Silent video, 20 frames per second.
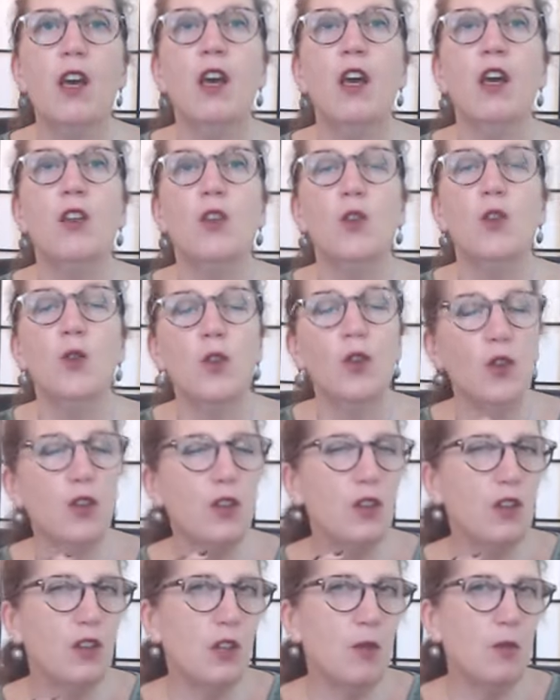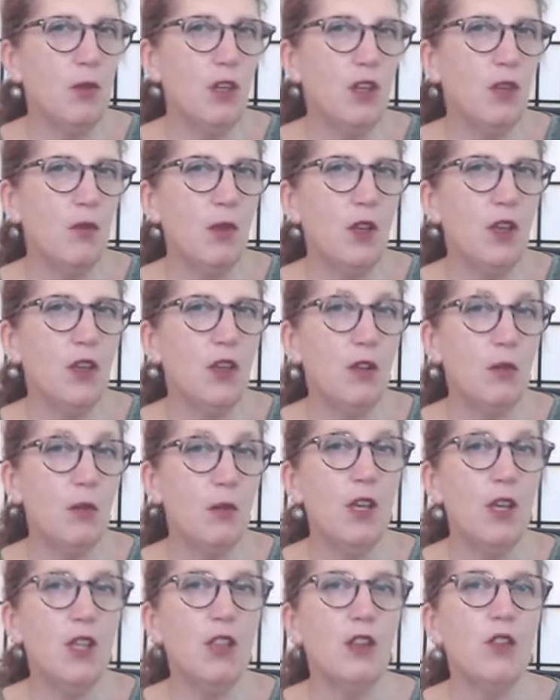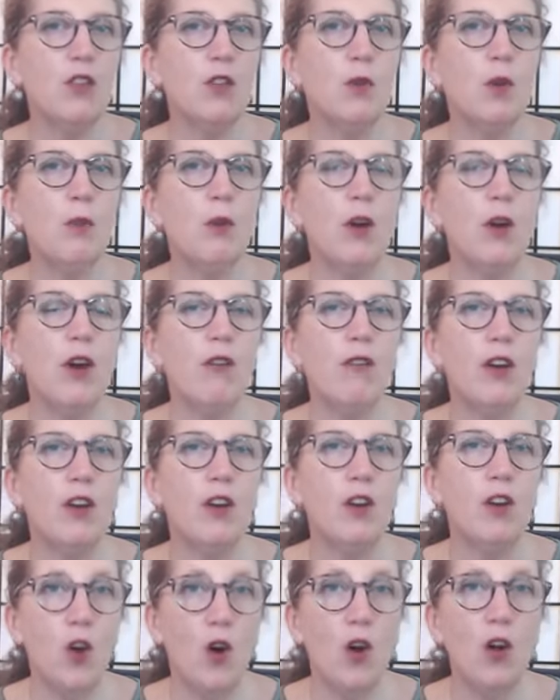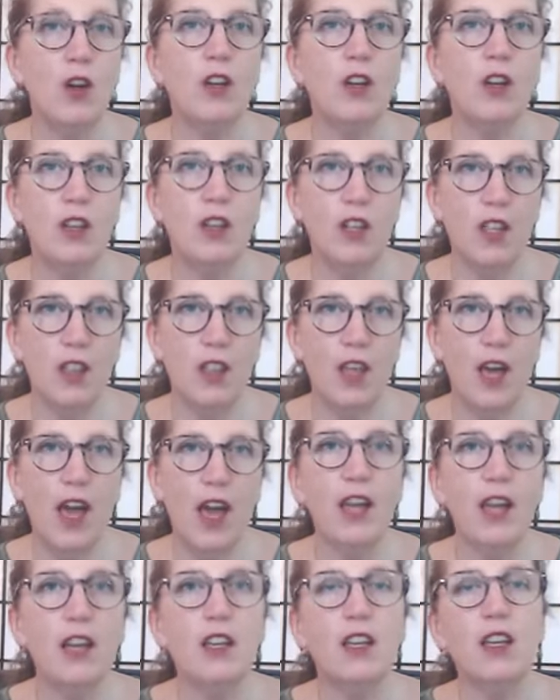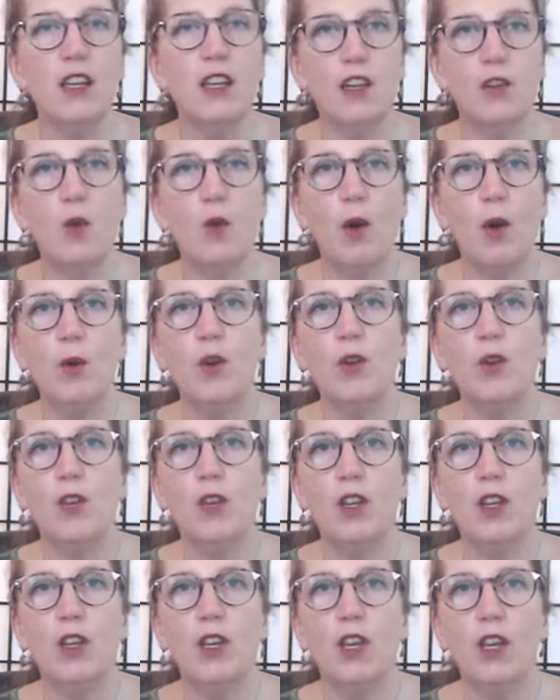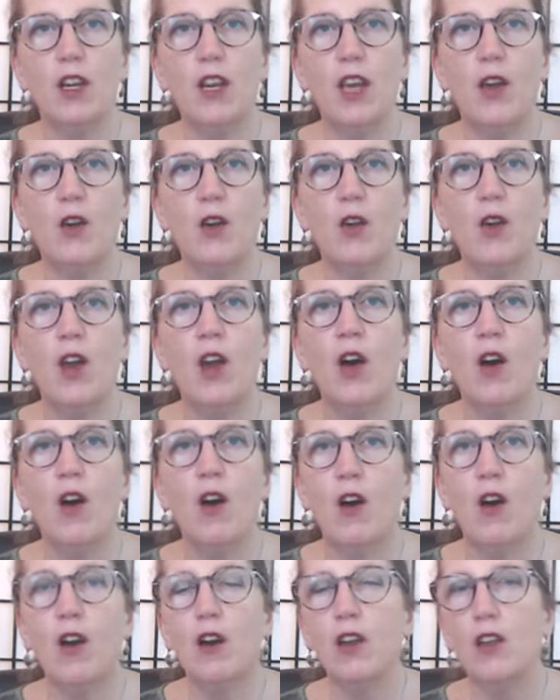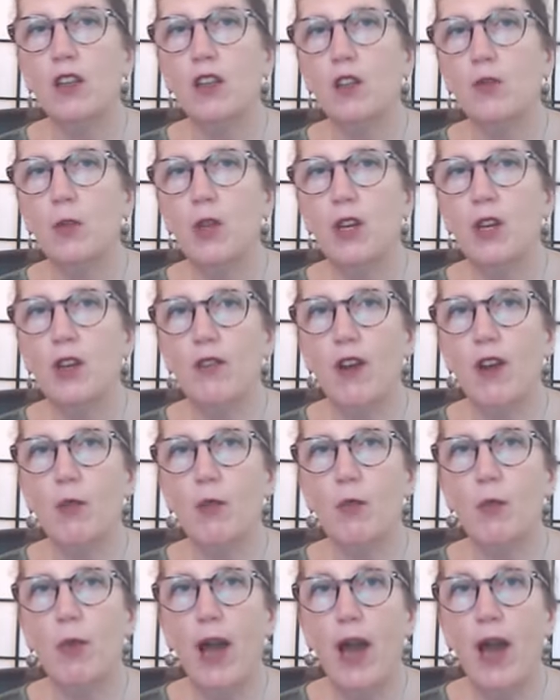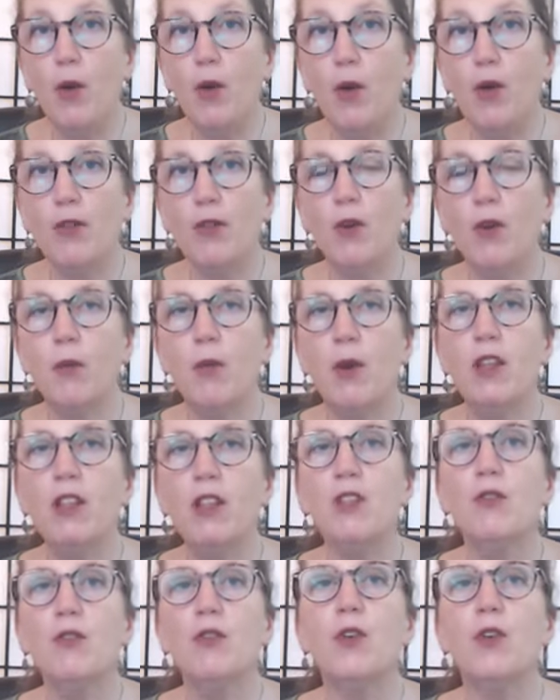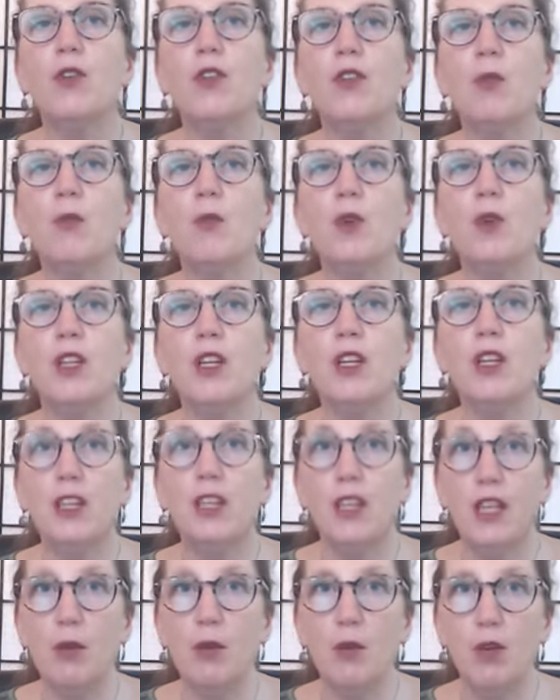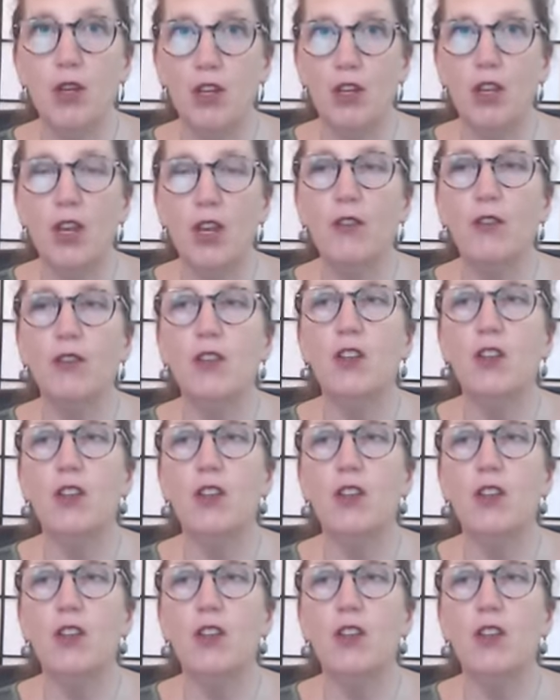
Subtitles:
So there seems to me, there's a wee bit of a nod to that in what we're sitting in now. August has been a very powerful month for some really deep shifts